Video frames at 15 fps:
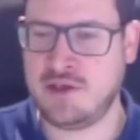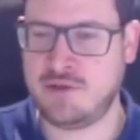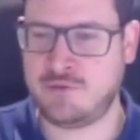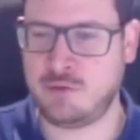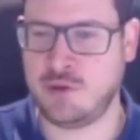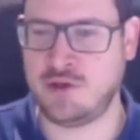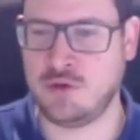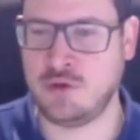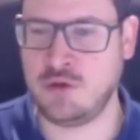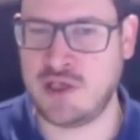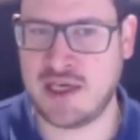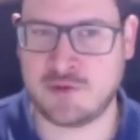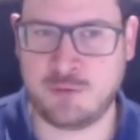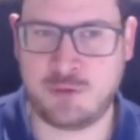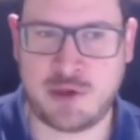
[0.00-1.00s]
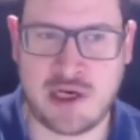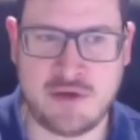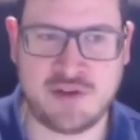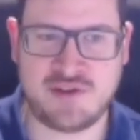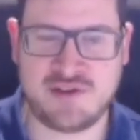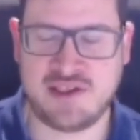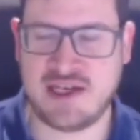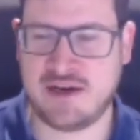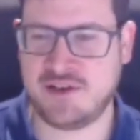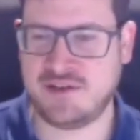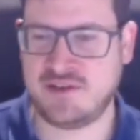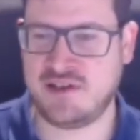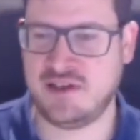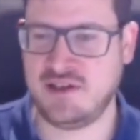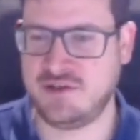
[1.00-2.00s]
we do get privacy
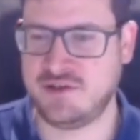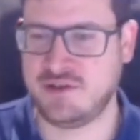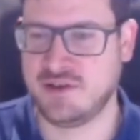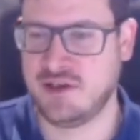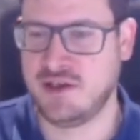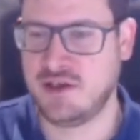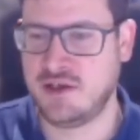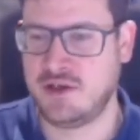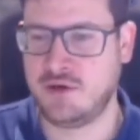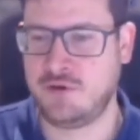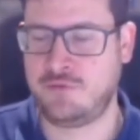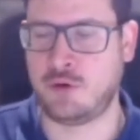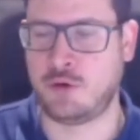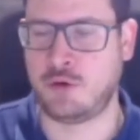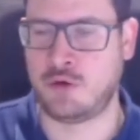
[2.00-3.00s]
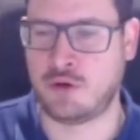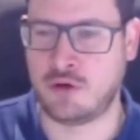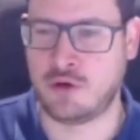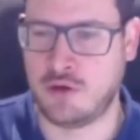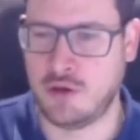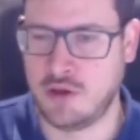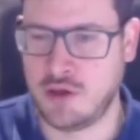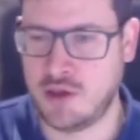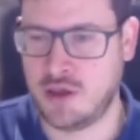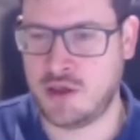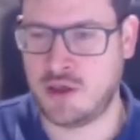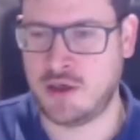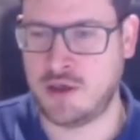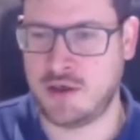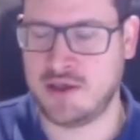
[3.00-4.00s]
guarantees for
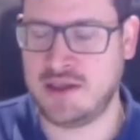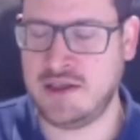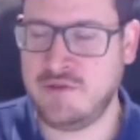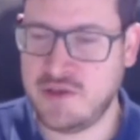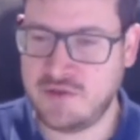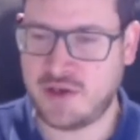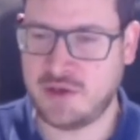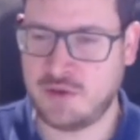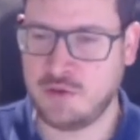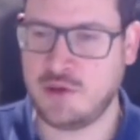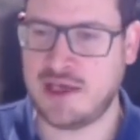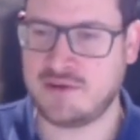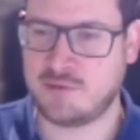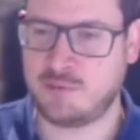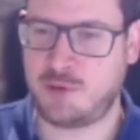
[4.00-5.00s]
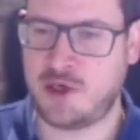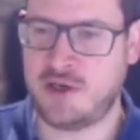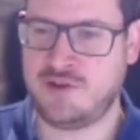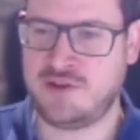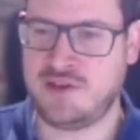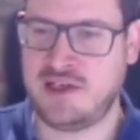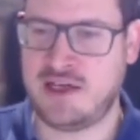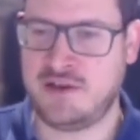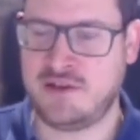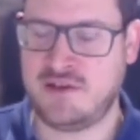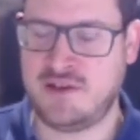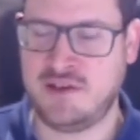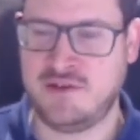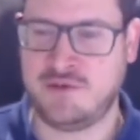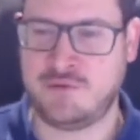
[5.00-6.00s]
even if I do get privacy
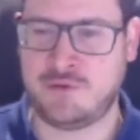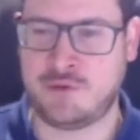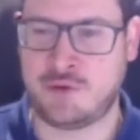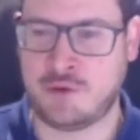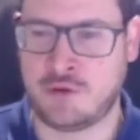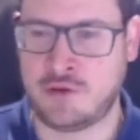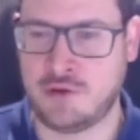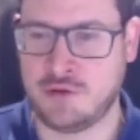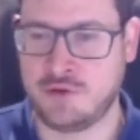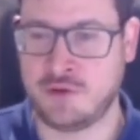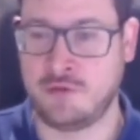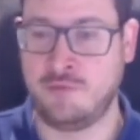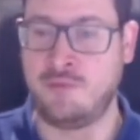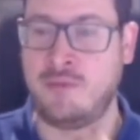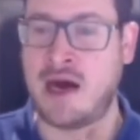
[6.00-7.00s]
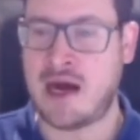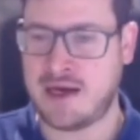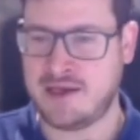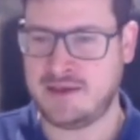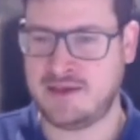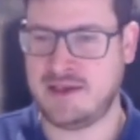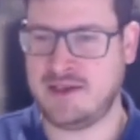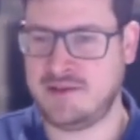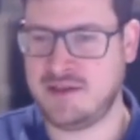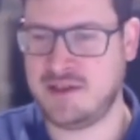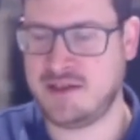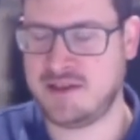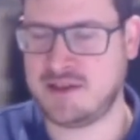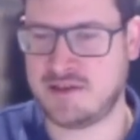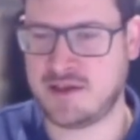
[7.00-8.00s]
guarantees for sort of my
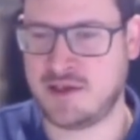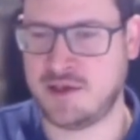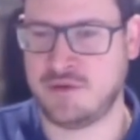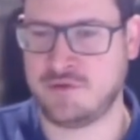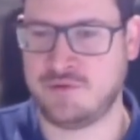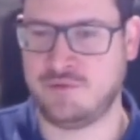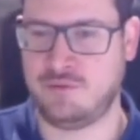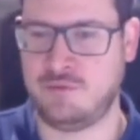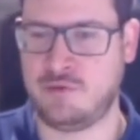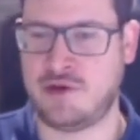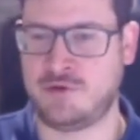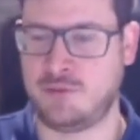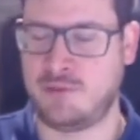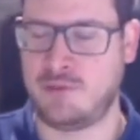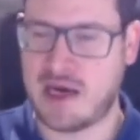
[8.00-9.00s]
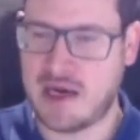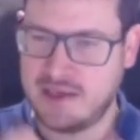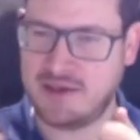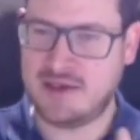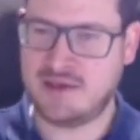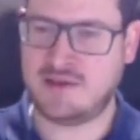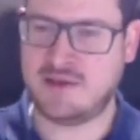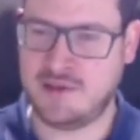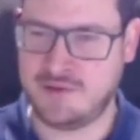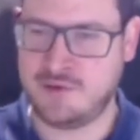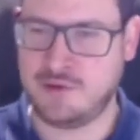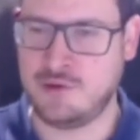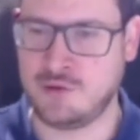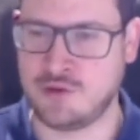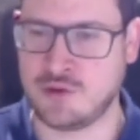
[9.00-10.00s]
data, that kind of whether my data is
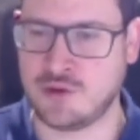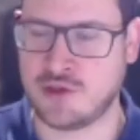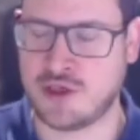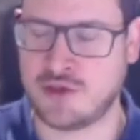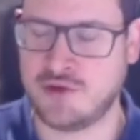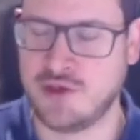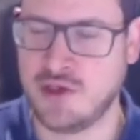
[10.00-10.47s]
used or not,